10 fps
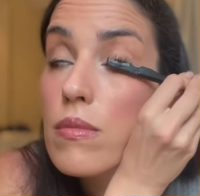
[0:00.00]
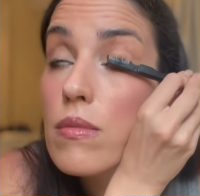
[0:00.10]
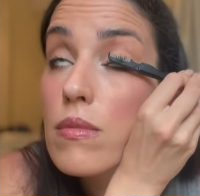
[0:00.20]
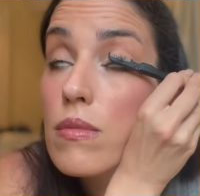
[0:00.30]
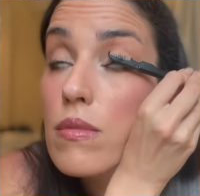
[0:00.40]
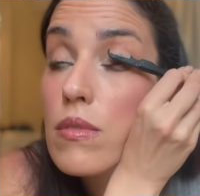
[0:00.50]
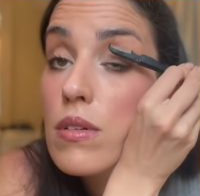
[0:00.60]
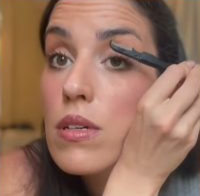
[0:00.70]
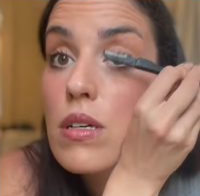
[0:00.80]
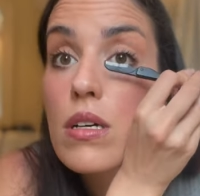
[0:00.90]

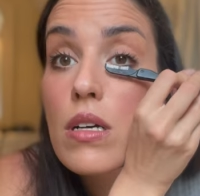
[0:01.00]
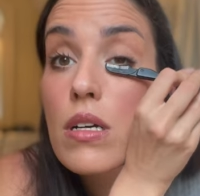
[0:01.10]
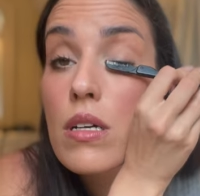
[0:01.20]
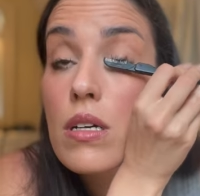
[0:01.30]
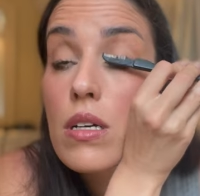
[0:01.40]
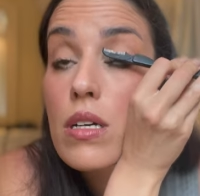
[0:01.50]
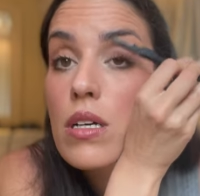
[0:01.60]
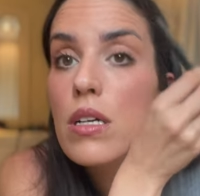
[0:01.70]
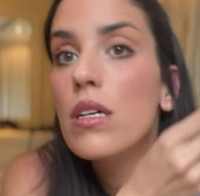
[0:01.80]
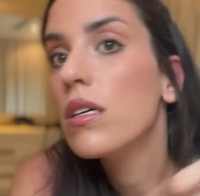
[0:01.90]

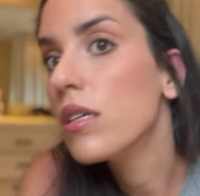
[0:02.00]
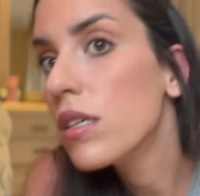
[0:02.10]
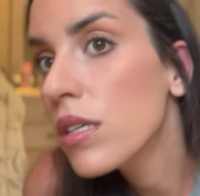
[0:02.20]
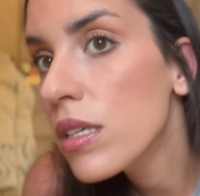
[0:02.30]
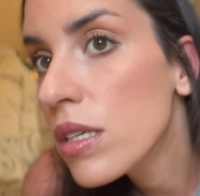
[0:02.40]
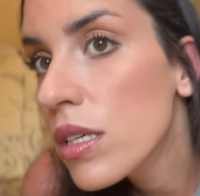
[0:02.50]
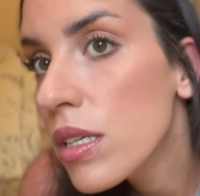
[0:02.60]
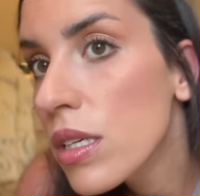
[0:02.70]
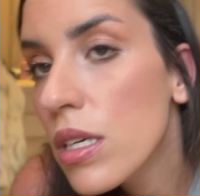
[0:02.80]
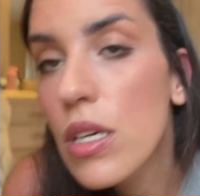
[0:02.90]

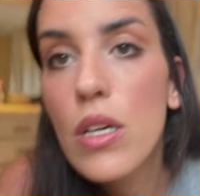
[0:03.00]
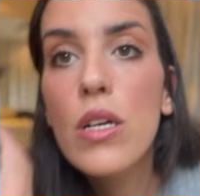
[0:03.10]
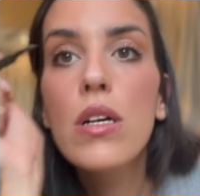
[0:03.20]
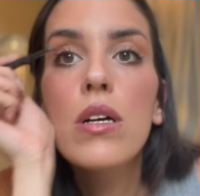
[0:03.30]
(silence)